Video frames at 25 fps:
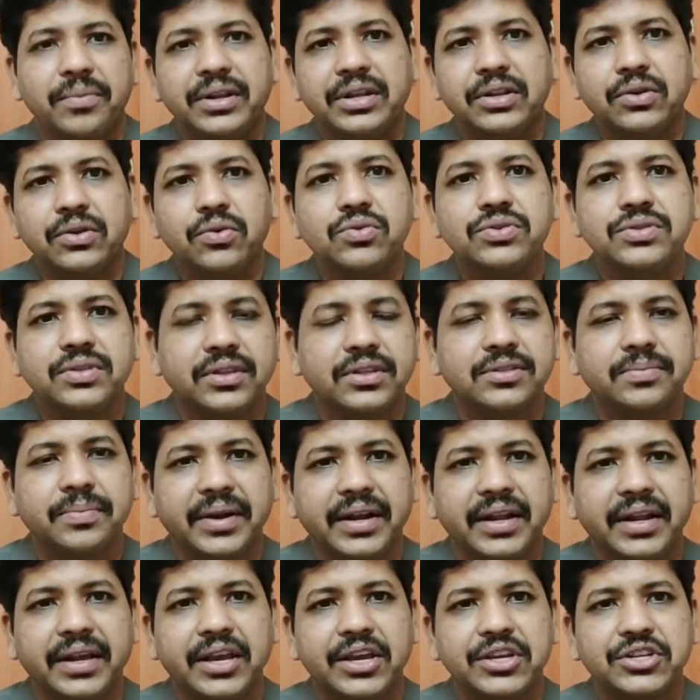been using
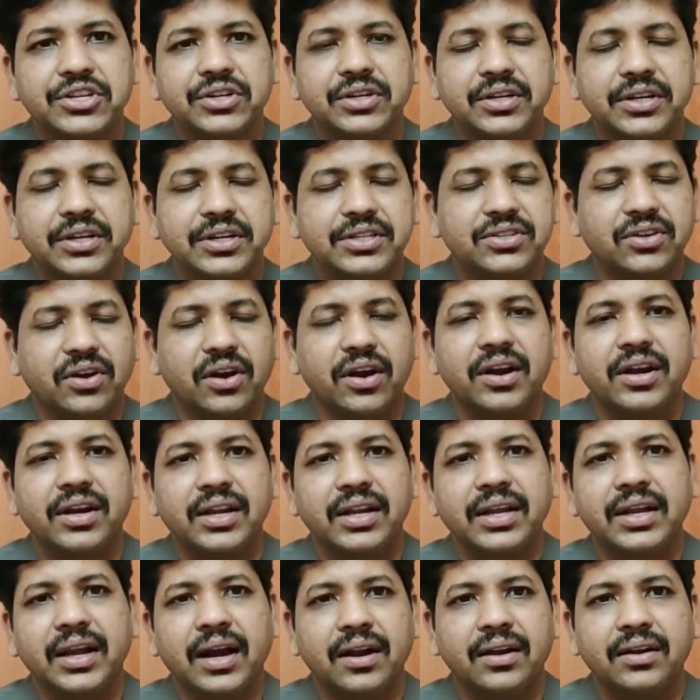this medication. It's
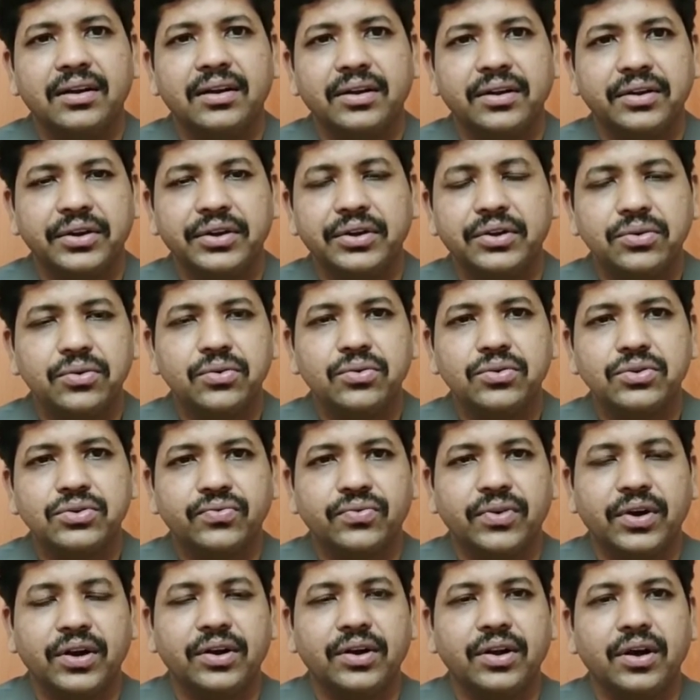currently under
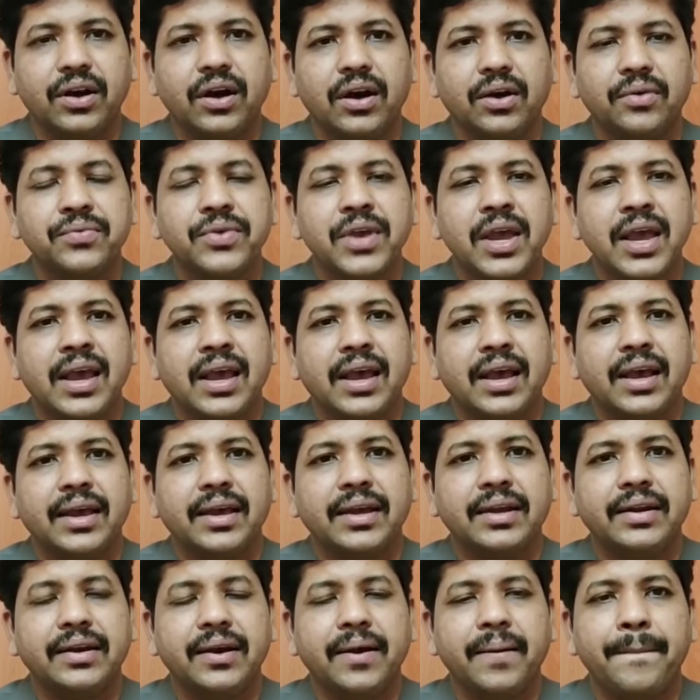use for now.
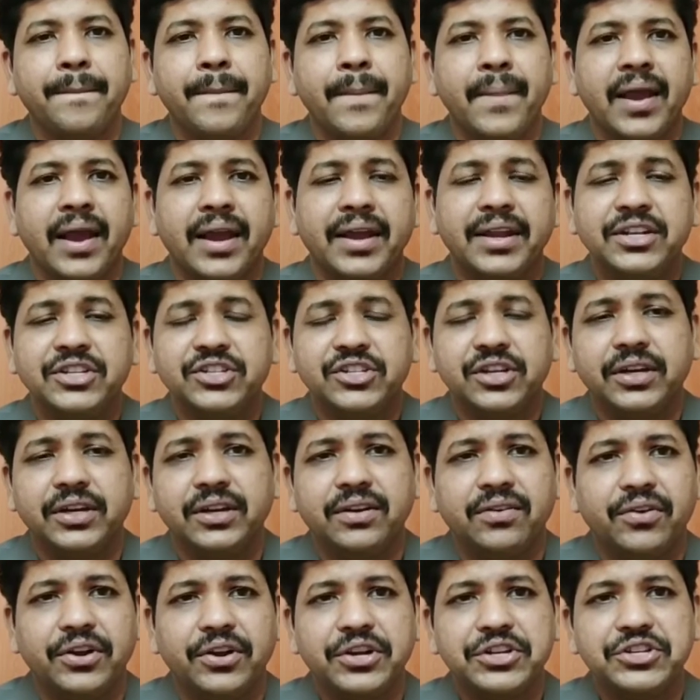And
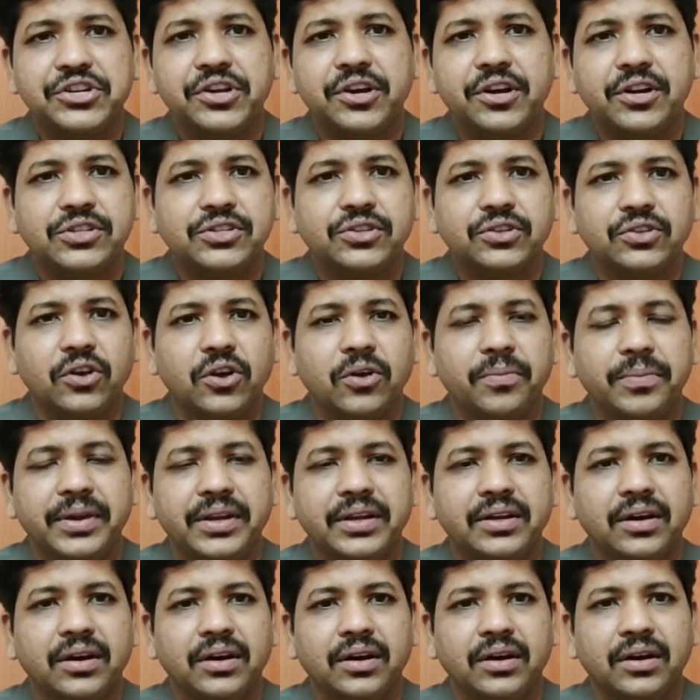in Russia also, they have
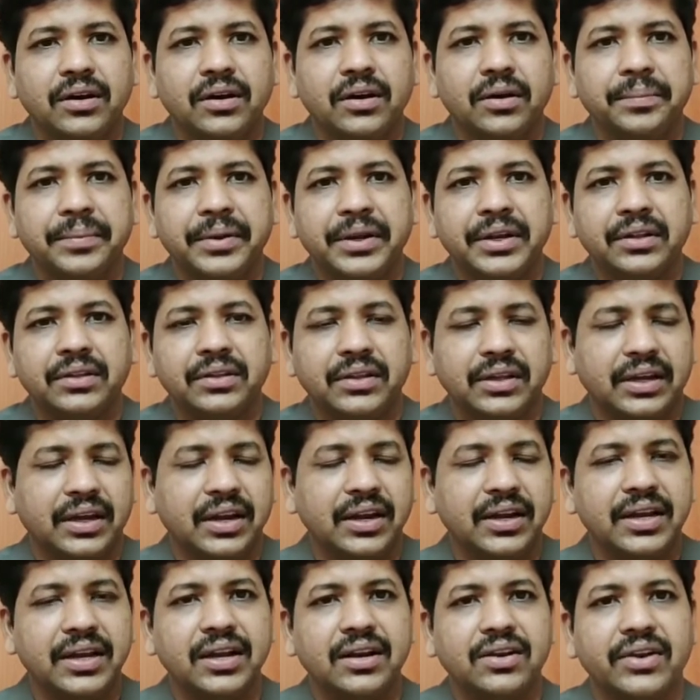been the
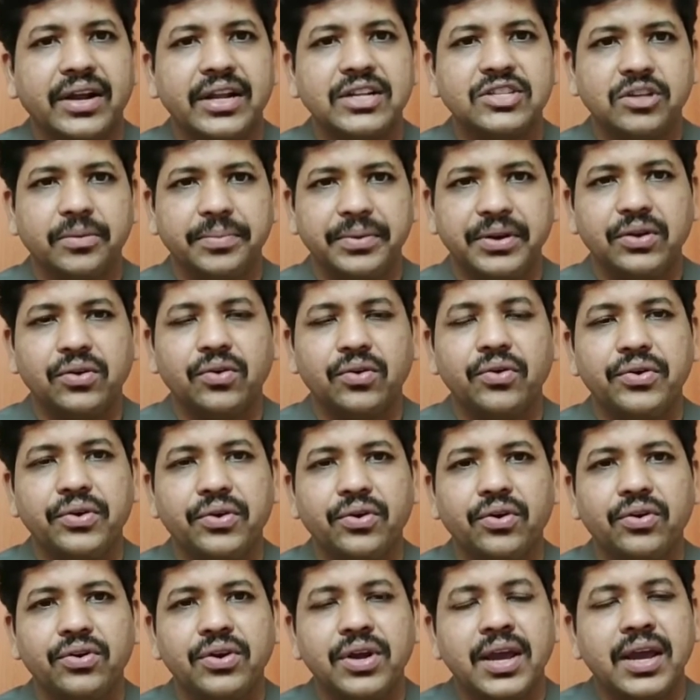clinical trials have been
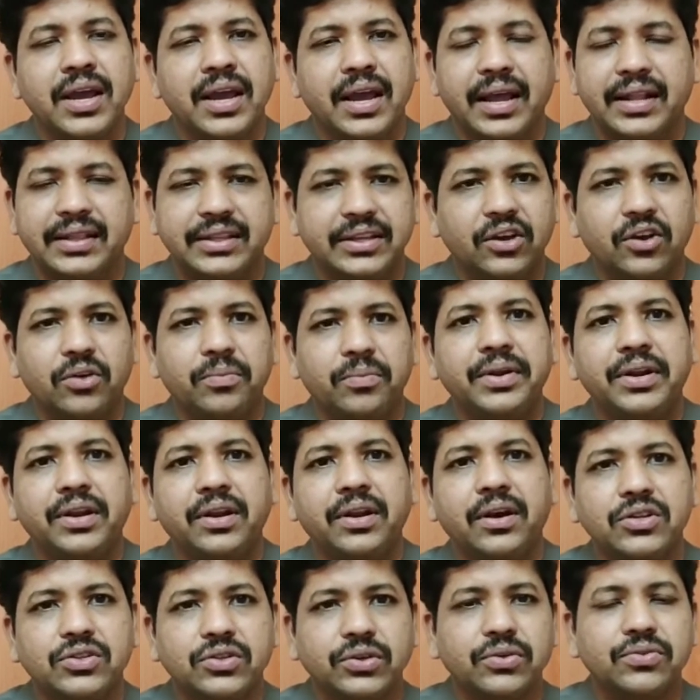going on, and they have
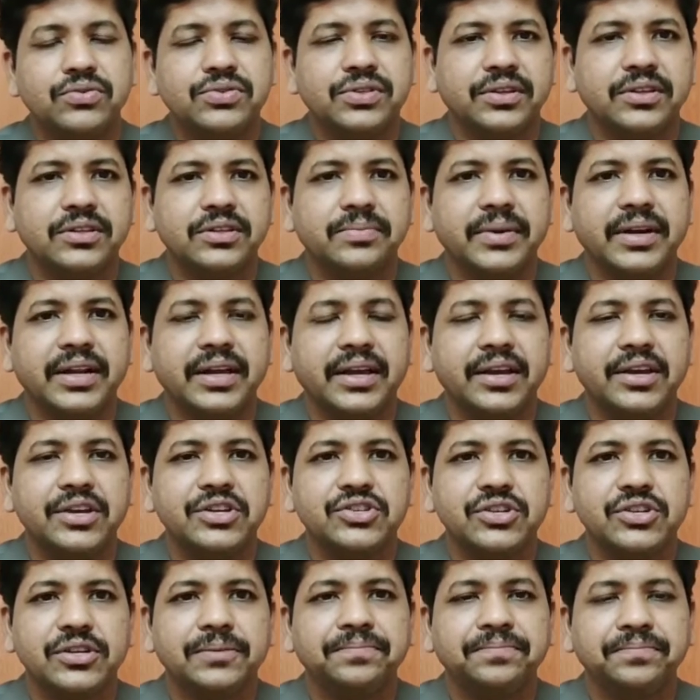been also using this
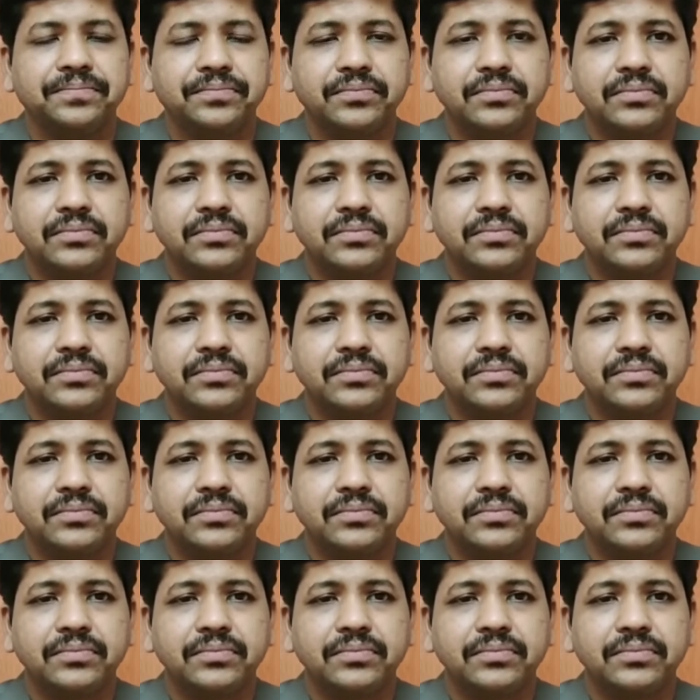medication.